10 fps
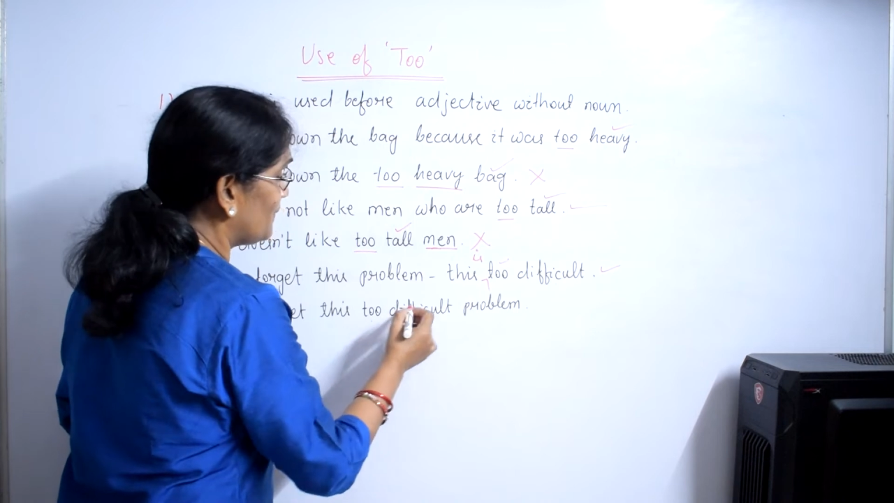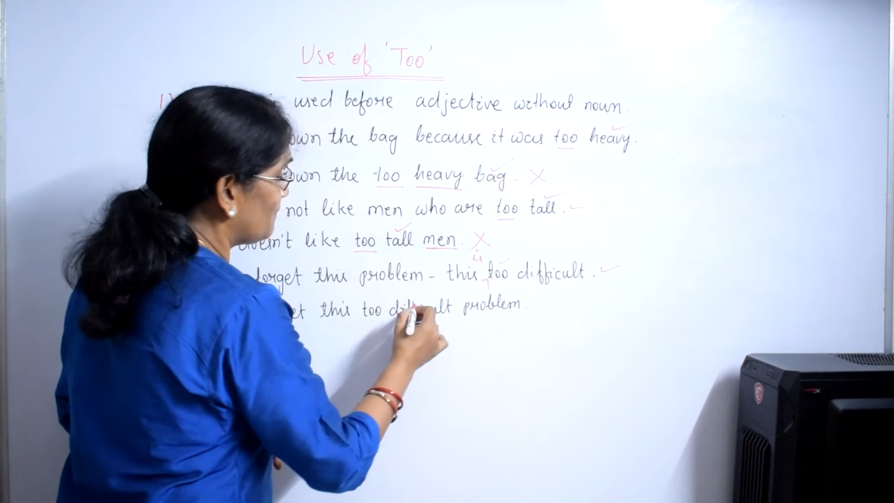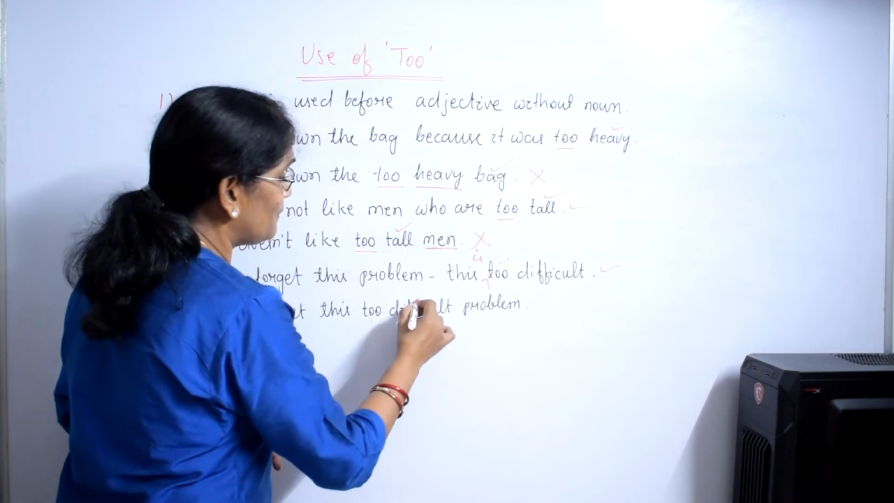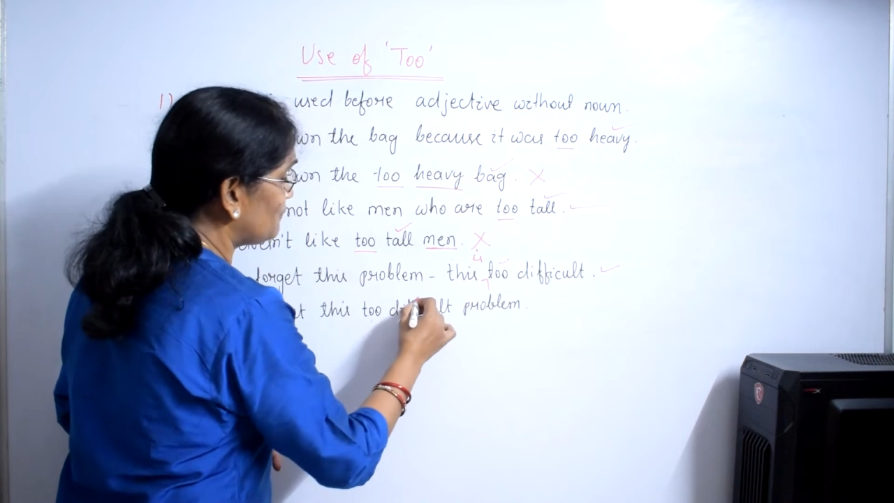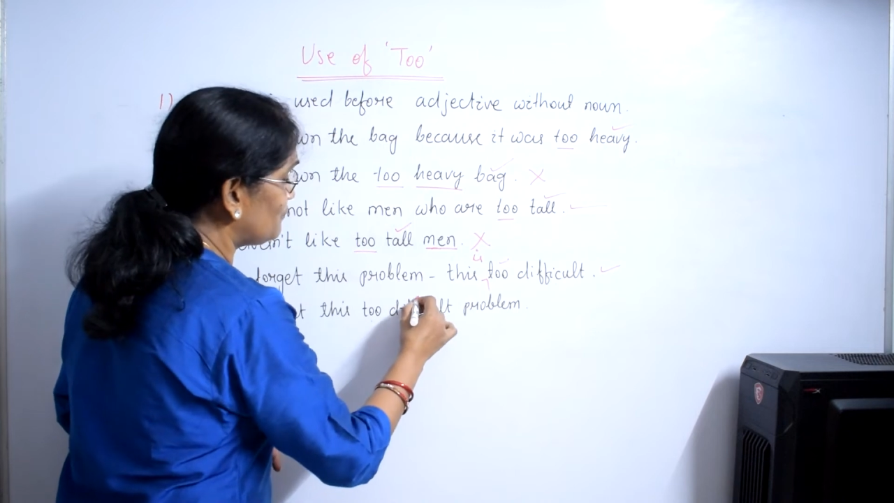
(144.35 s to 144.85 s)

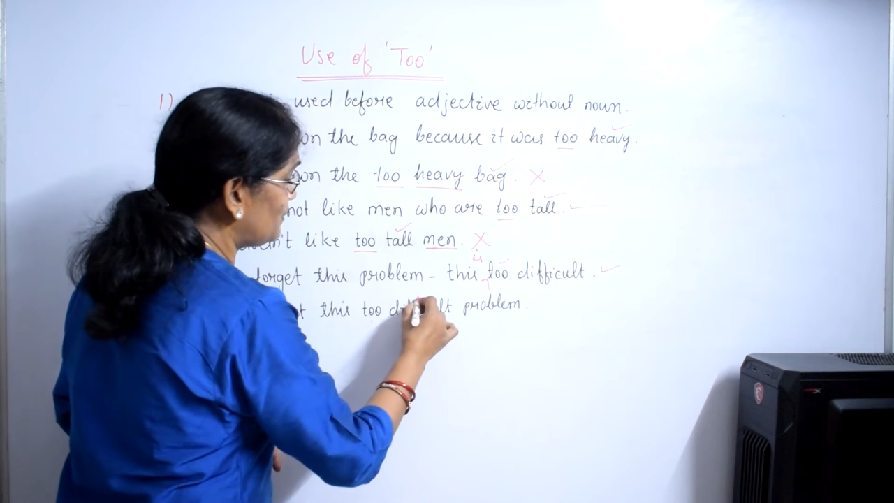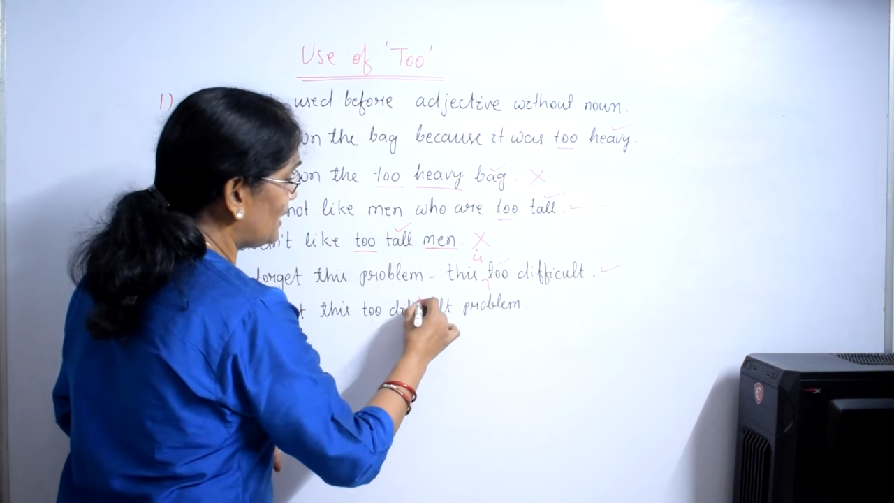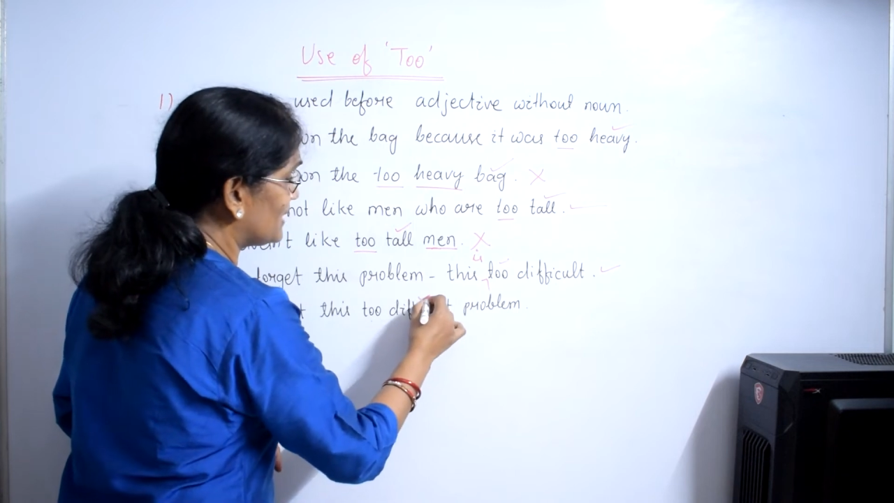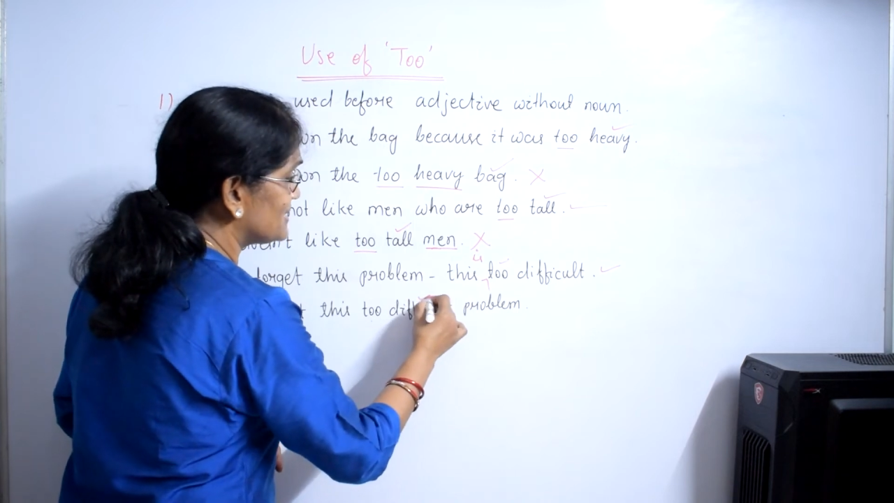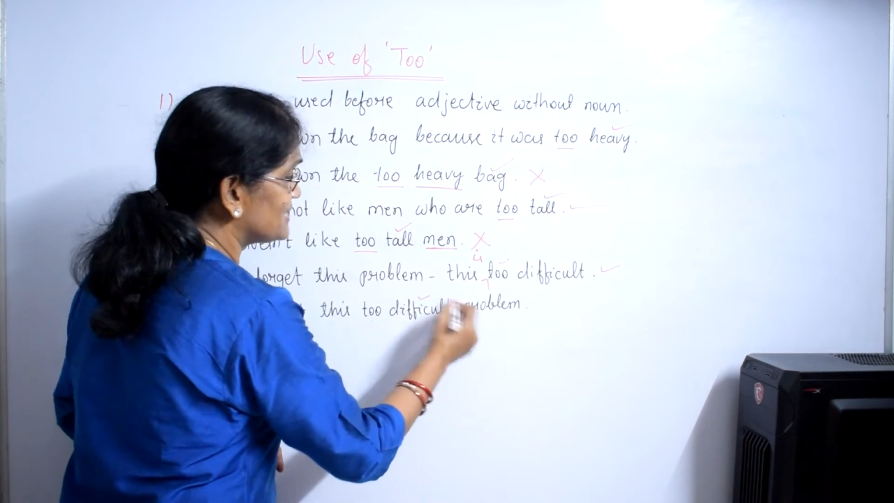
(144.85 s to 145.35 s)
before
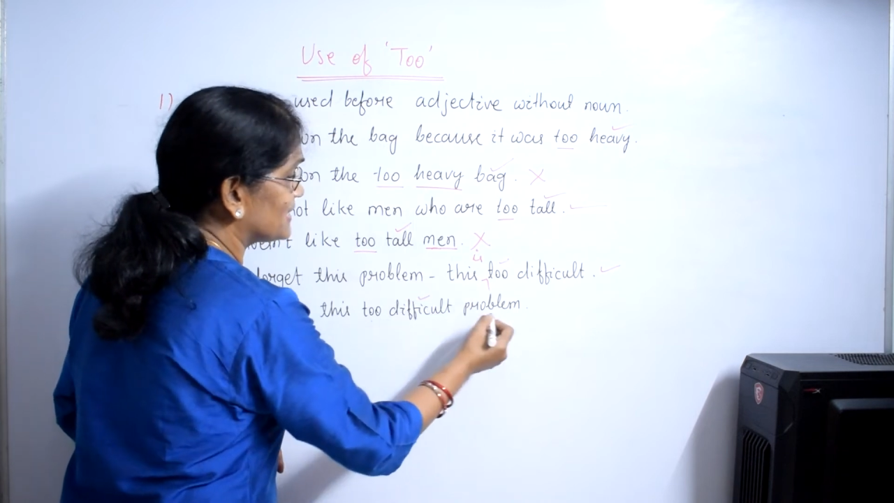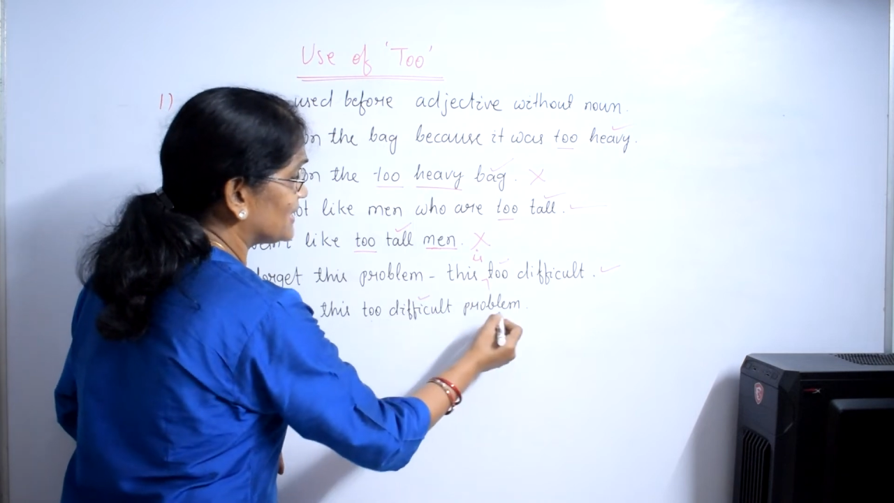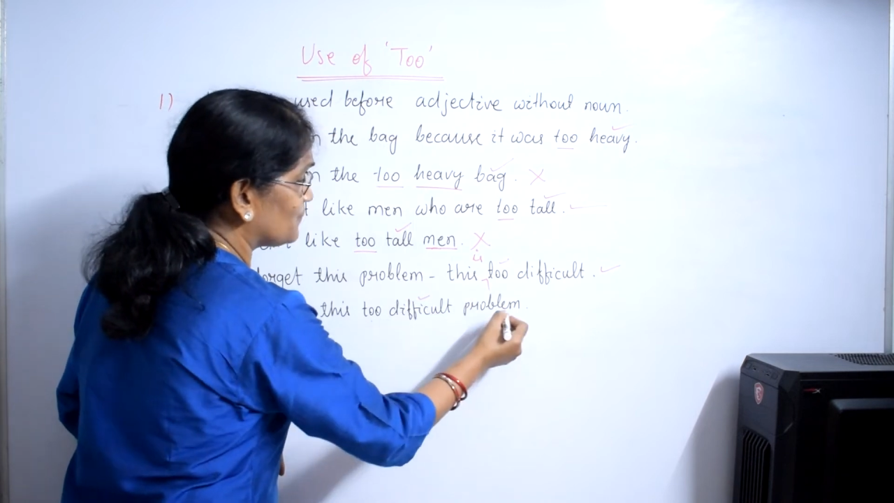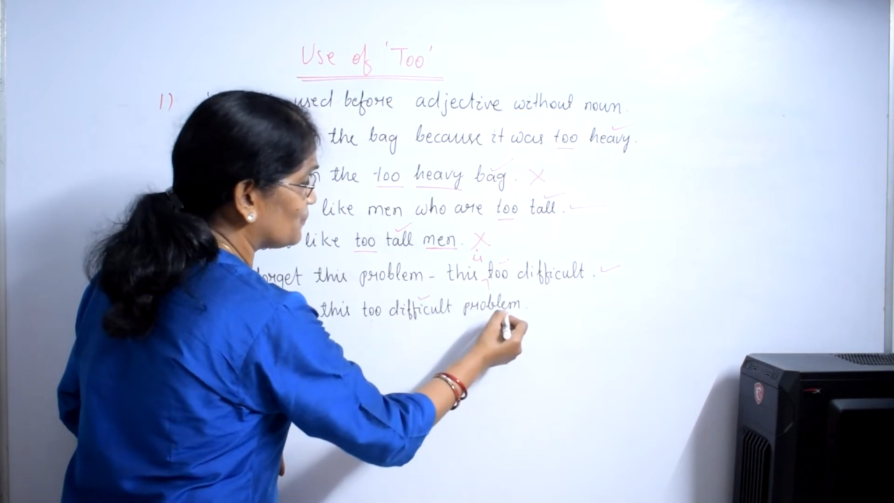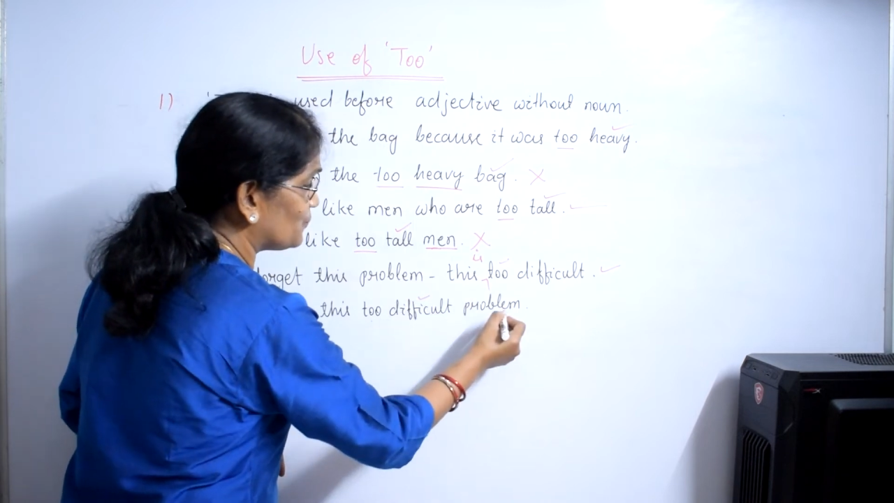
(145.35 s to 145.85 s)

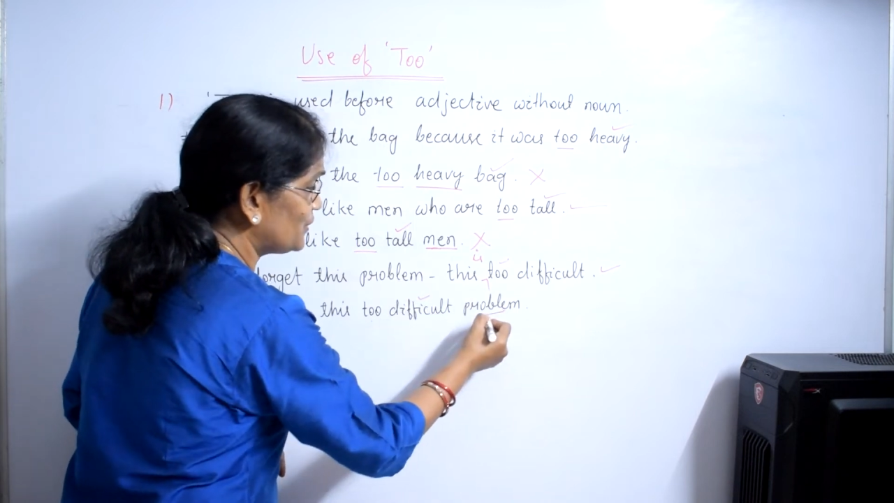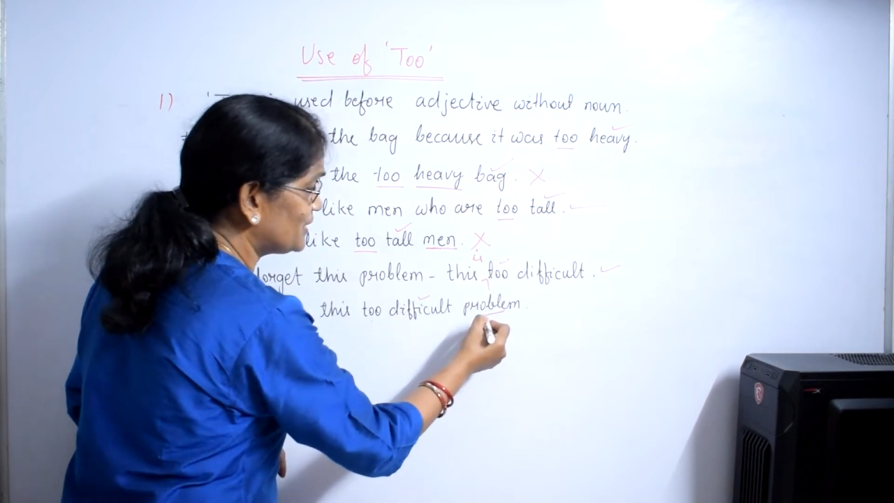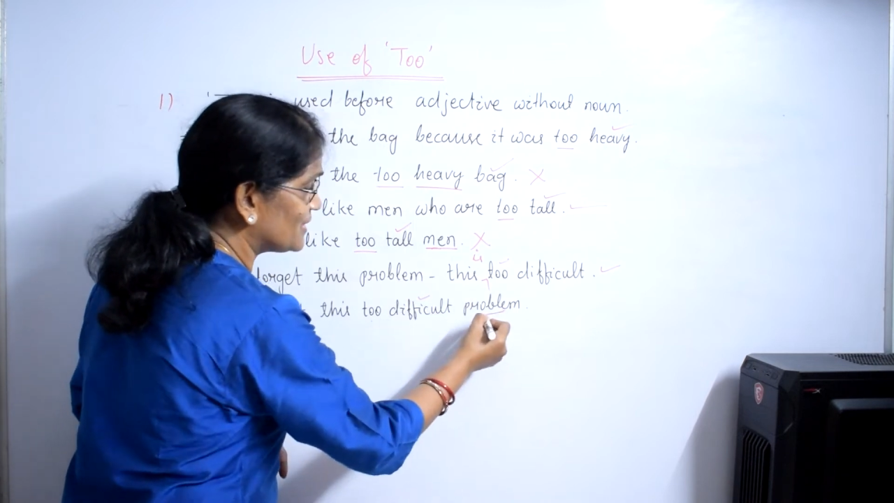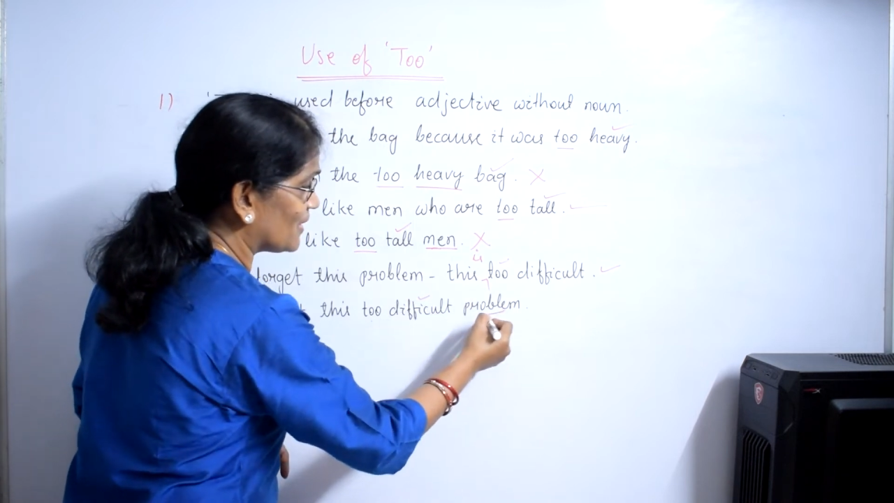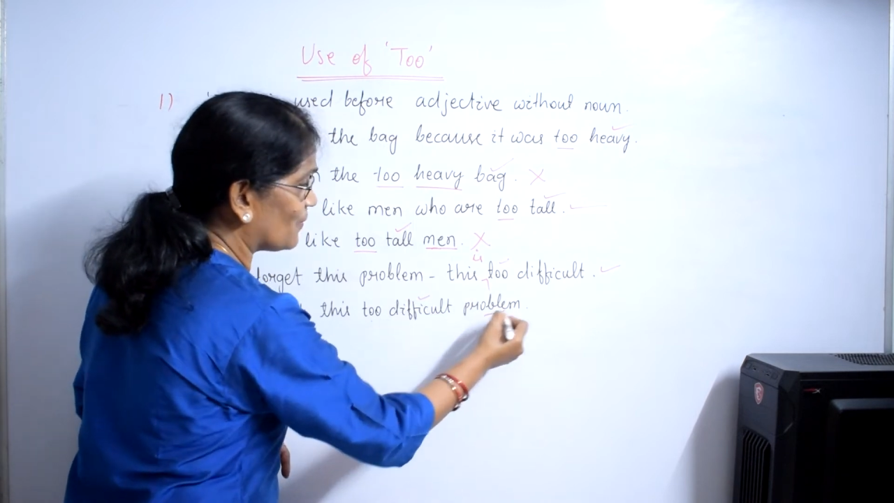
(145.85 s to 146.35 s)
adjective
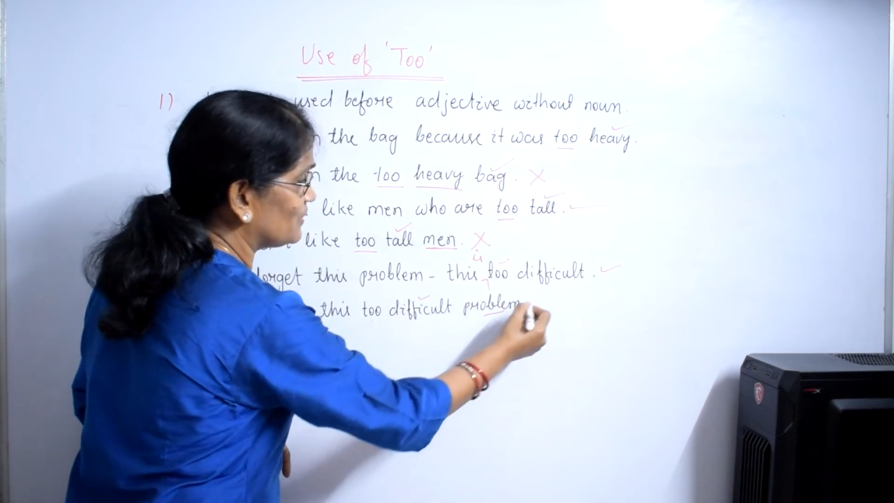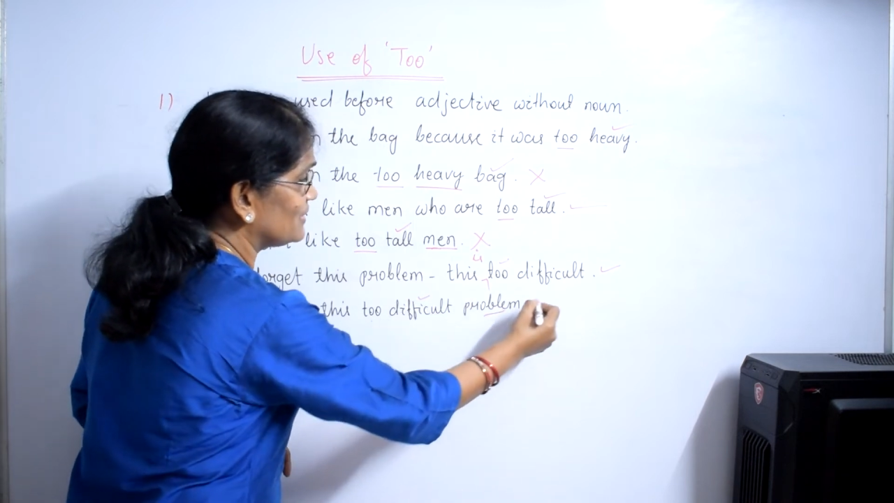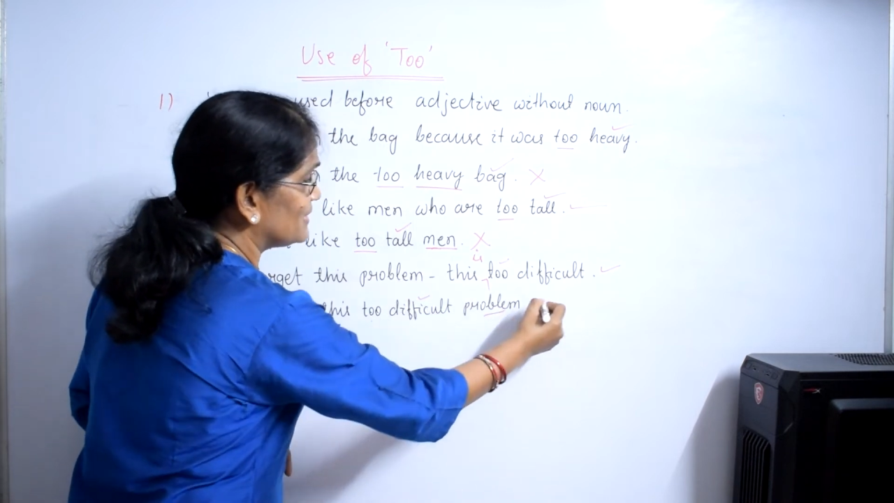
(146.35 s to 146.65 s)
with noun,